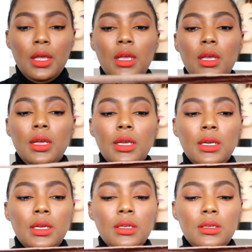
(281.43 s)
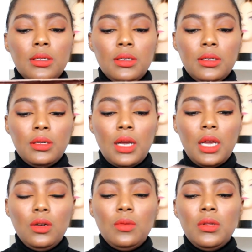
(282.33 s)
and
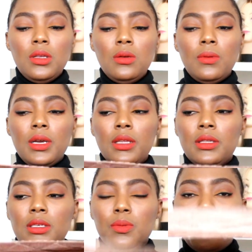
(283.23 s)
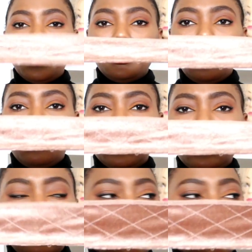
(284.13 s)
I normally wear this part of it,